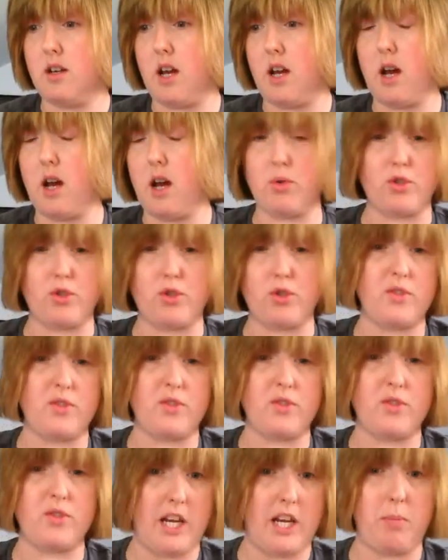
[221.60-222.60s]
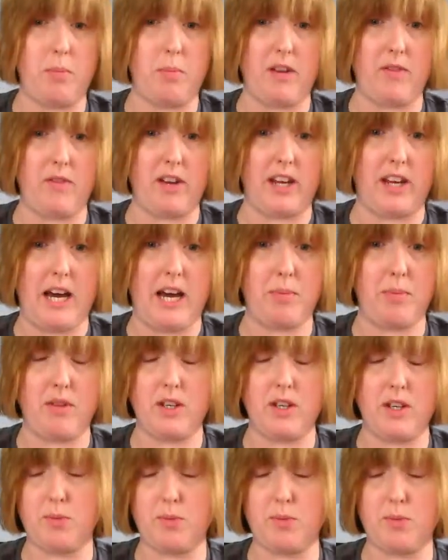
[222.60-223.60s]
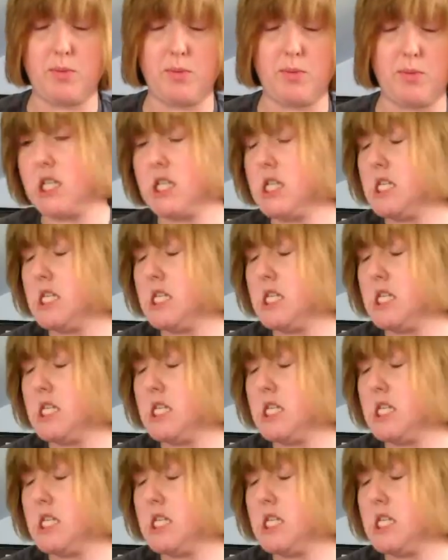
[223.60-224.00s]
And we'll just fill in a bit of a gap at this point.